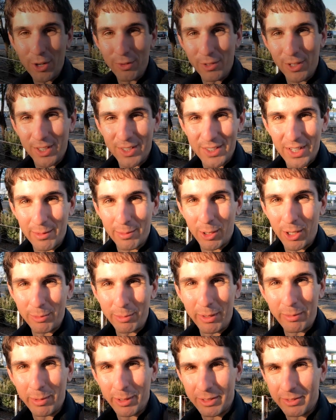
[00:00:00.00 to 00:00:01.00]
know if you can see
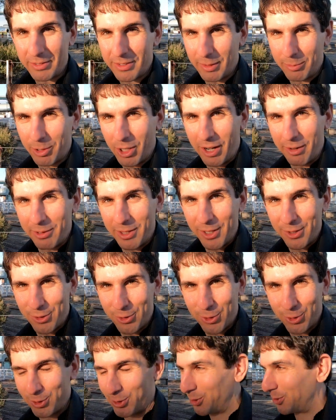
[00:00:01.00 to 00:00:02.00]
behind me, but some guy with his
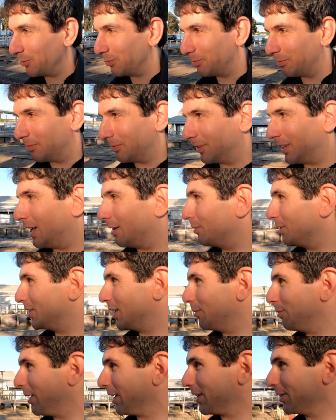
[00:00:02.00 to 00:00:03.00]
2 llamas,
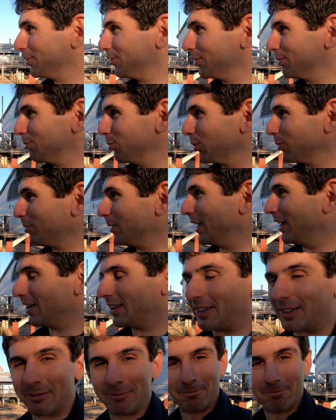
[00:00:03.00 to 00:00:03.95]
alpacas, just walked past.